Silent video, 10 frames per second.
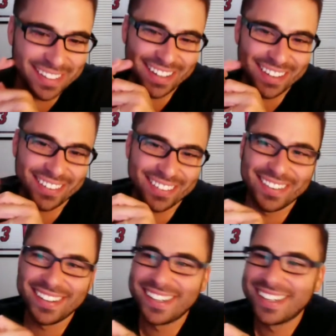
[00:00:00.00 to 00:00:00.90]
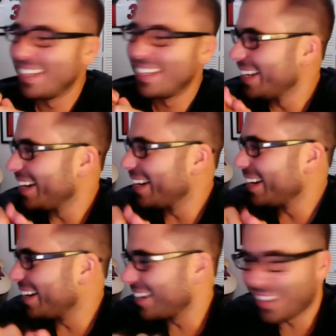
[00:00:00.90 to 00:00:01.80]
you know uh, a
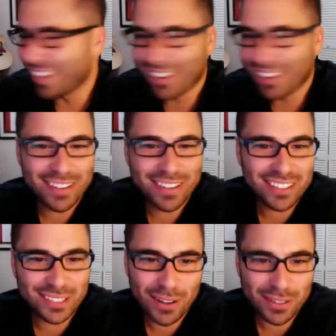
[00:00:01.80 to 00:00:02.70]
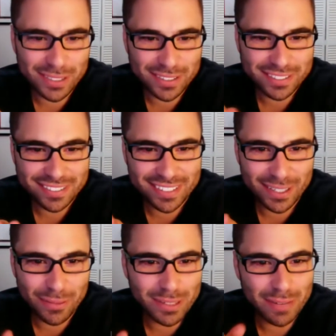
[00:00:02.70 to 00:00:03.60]
uh, hundred thousand dollars and you
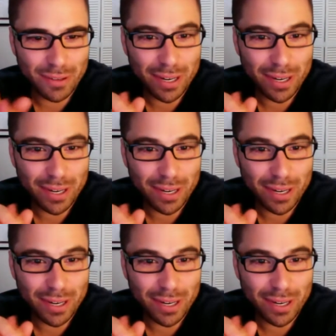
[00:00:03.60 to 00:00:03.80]
know whatever